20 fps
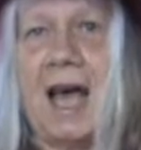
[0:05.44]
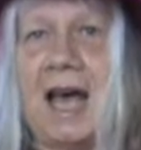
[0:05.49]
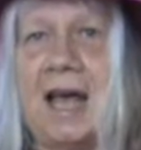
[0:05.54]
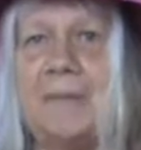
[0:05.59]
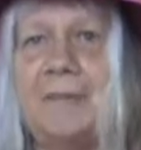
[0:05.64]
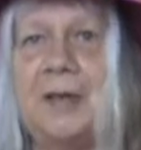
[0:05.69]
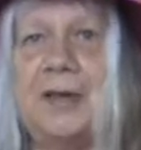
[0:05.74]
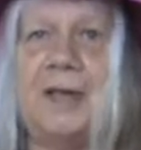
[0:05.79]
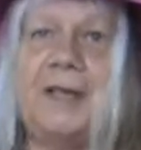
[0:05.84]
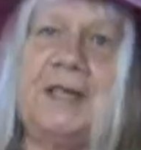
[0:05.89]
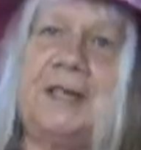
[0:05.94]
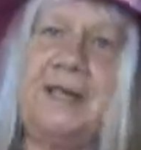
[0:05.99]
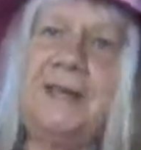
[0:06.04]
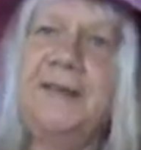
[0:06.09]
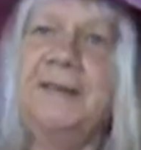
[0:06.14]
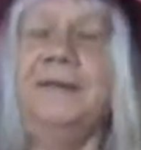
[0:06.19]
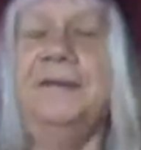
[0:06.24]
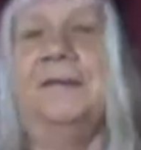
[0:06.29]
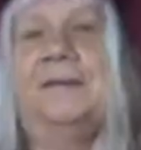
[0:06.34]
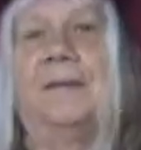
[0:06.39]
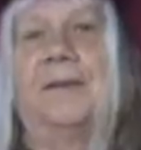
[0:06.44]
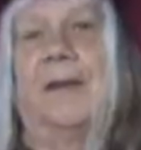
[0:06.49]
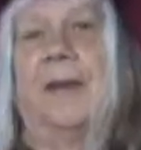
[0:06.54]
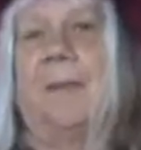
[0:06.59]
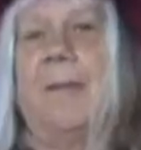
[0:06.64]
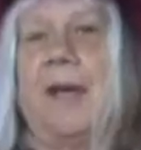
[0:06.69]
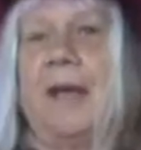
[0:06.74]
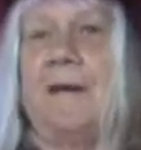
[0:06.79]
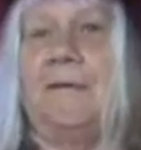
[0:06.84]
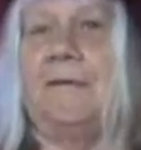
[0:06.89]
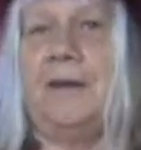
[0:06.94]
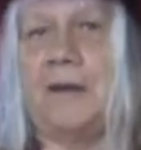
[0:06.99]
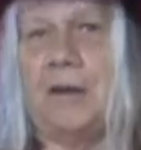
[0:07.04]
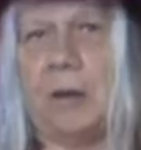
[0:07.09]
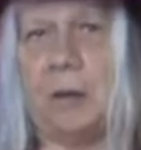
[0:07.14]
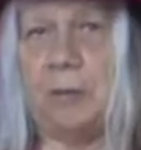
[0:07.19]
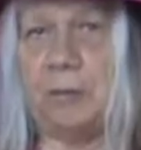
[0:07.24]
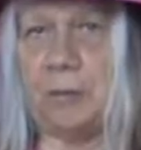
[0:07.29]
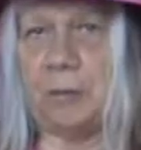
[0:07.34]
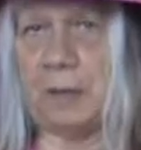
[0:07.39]
I'm going to make a
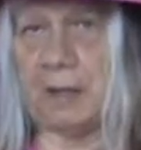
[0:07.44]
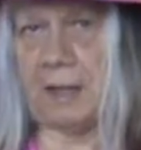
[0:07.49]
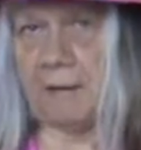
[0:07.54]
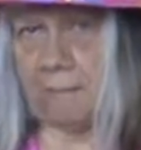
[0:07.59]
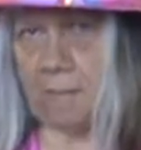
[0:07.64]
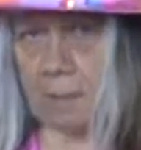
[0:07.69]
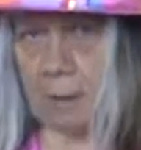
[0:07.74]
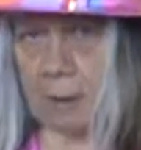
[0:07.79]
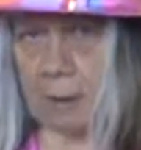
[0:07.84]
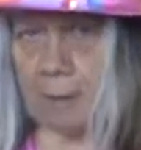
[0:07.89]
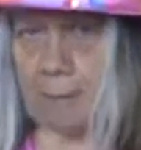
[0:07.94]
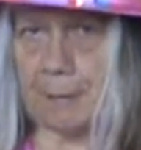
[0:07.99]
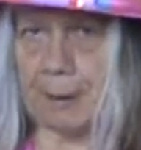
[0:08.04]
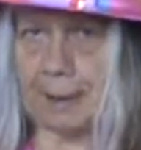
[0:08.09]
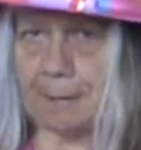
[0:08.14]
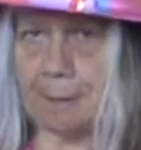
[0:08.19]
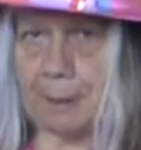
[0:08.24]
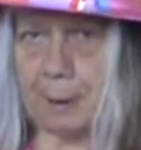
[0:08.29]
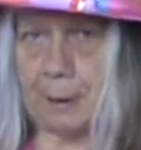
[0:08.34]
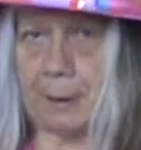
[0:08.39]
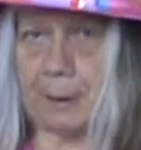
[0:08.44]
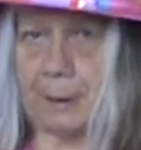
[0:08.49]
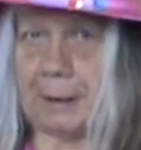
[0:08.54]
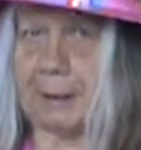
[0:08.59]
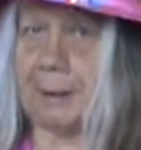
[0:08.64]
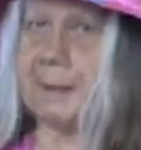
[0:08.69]
video from a different part of my apartment.